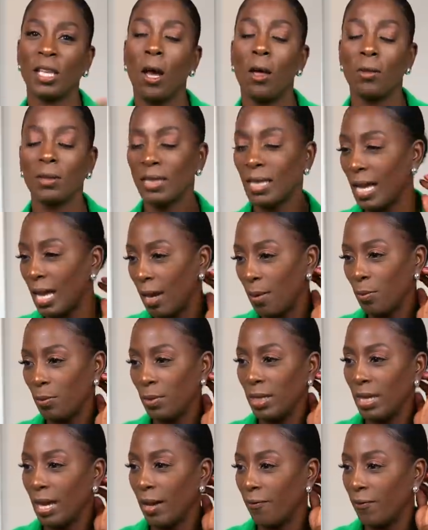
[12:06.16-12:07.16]
all the time.
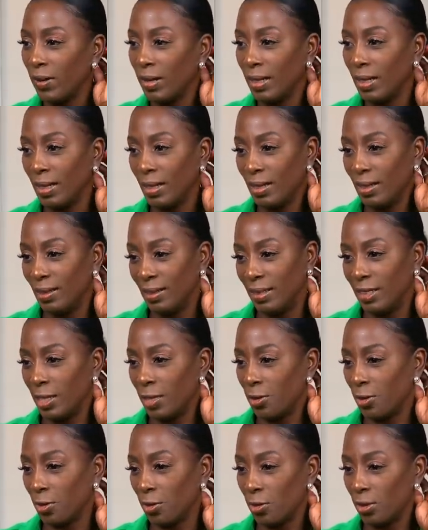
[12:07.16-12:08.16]
We have
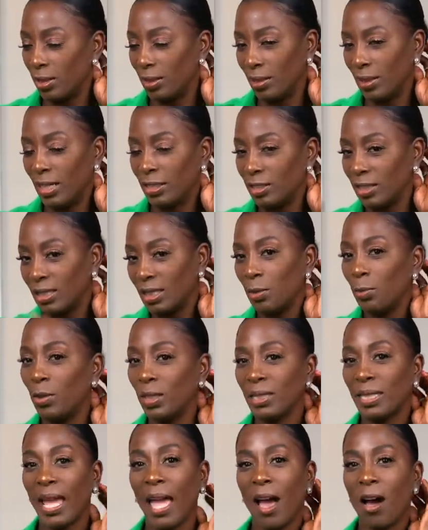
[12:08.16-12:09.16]
dinner or lunch at
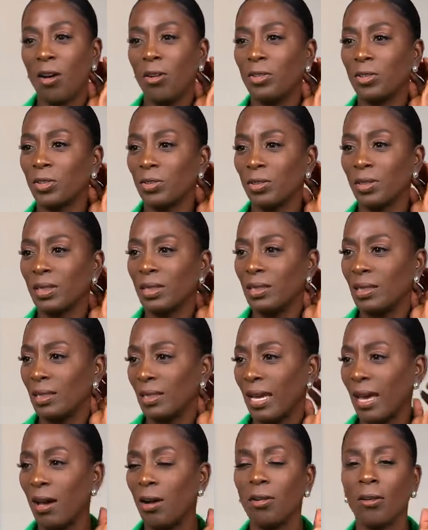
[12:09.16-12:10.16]
someone's house or a
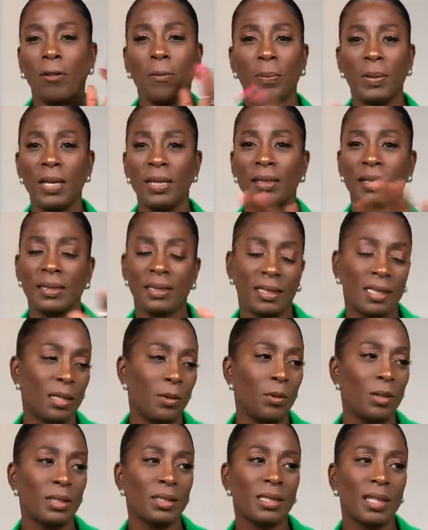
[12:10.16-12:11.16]
cookout or picnics at
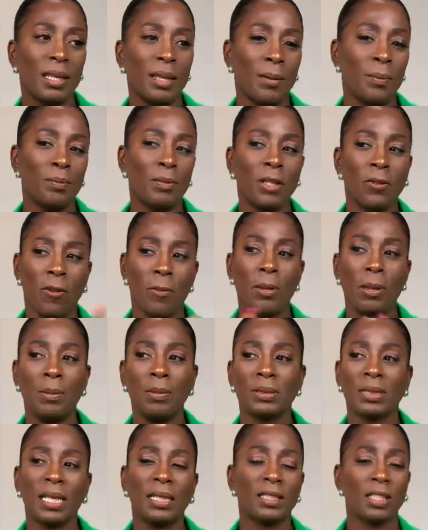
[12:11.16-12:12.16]
someone's, different
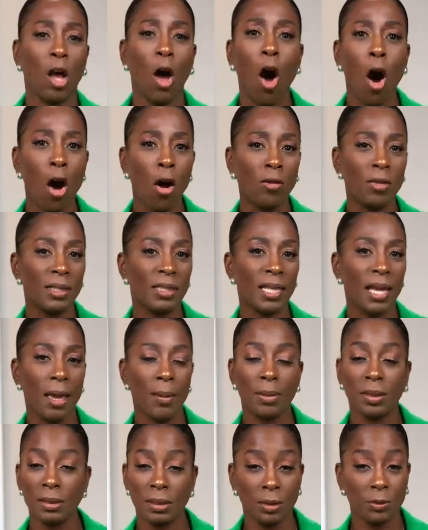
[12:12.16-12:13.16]
people's houses all the
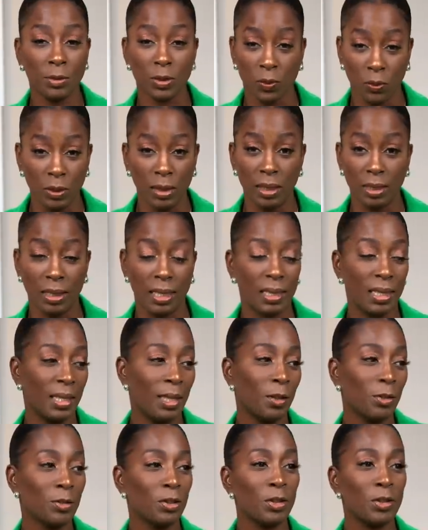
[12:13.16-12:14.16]
time, because there was really nothing
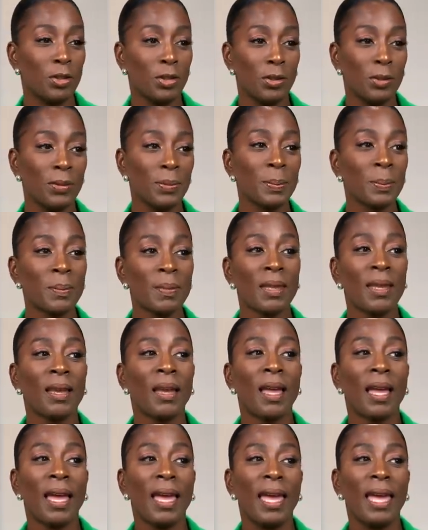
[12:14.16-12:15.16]
else to do.
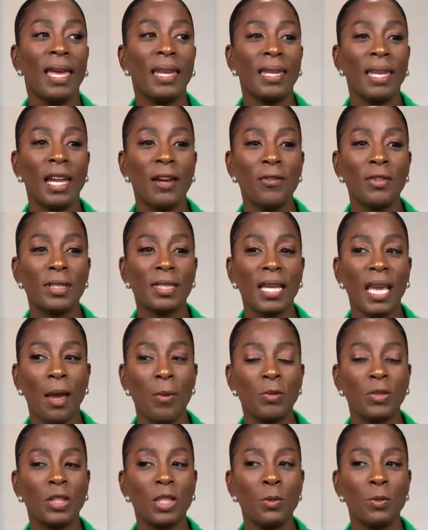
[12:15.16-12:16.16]
And every
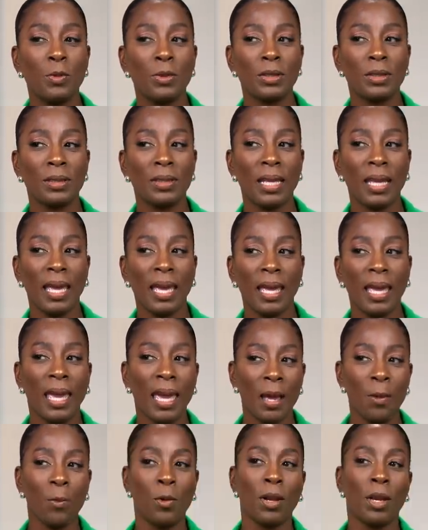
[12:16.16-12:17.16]
time she was
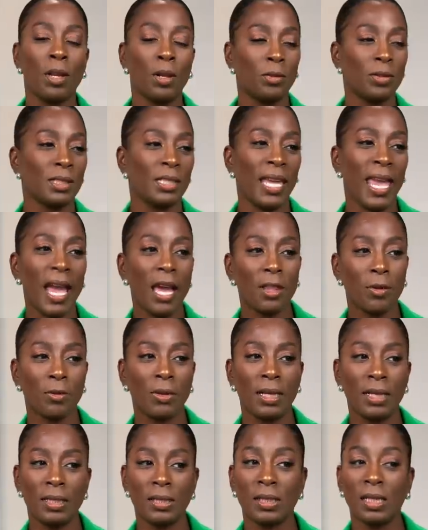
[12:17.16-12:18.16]
at one of those
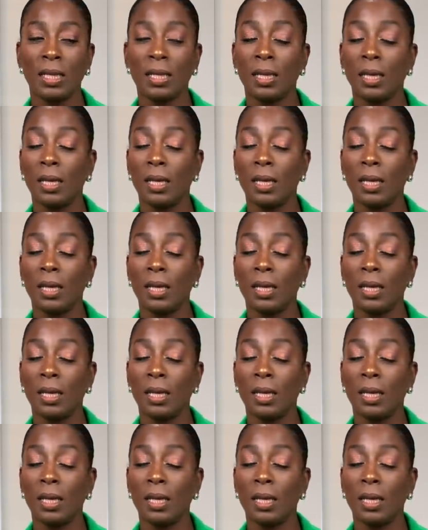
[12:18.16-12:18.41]
gatherings,